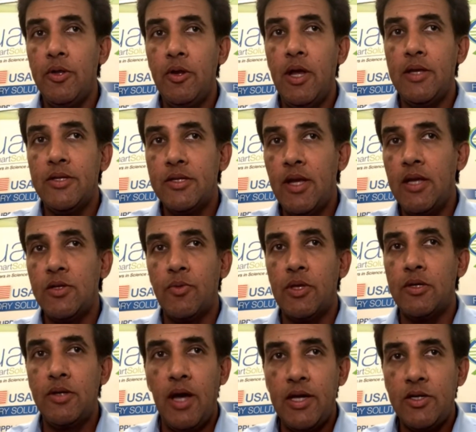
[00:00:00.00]
United States with a
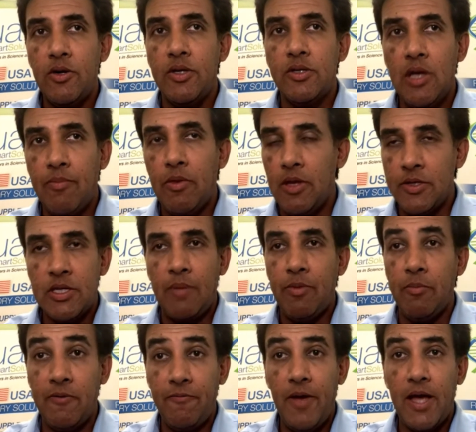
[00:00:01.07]
dietary
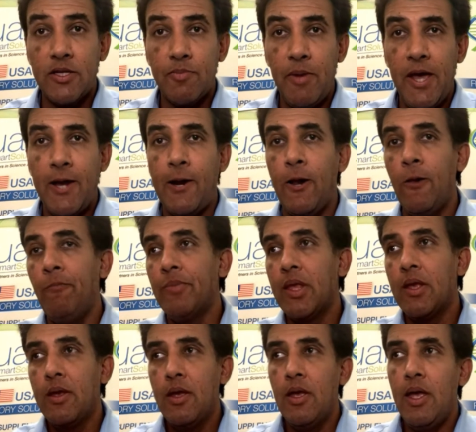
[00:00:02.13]
supplement facts panel,
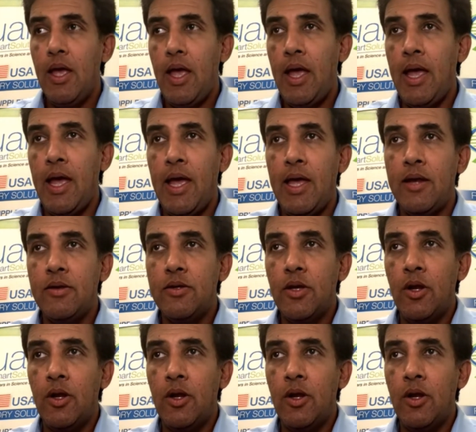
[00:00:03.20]
and